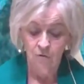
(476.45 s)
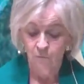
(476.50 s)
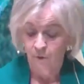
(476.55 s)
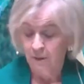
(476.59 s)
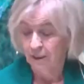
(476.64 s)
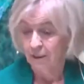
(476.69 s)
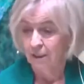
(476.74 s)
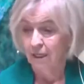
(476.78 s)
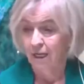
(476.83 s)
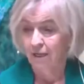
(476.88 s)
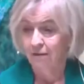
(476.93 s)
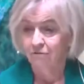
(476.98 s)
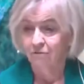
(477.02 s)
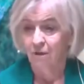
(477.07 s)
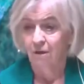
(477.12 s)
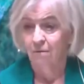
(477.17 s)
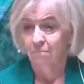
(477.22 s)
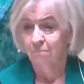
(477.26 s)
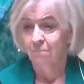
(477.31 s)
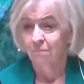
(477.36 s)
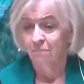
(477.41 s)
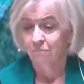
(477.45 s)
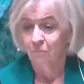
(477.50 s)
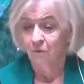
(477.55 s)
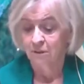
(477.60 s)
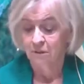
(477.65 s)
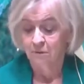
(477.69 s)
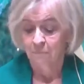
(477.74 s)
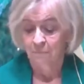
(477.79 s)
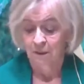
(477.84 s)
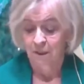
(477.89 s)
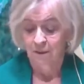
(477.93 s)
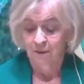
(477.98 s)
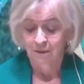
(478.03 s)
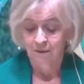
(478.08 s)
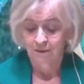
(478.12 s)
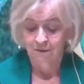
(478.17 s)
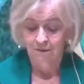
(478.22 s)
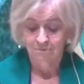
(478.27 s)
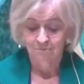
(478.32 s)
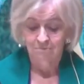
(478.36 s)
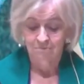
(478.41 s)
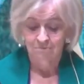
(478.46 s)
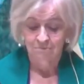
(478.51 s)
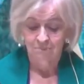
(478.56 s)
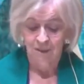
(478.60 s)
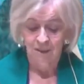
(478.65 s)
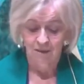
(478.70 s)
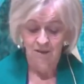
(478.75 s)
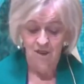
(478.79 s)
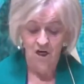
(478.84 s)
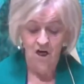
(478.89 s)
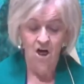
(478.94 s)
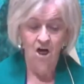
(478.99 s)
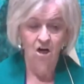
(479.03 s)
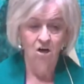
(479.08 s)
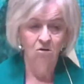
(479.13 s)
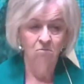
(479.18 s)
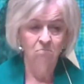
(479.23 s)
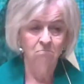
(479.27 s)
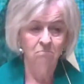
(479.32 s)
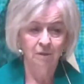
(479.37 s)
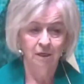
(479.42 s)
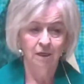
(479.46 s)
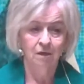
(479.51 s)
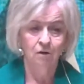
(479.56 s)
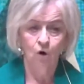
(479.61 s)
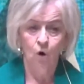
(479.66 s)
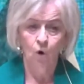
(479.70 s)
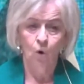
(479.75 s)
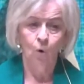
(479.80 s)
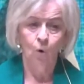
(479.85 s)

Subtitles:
What he gave them was peace and calm and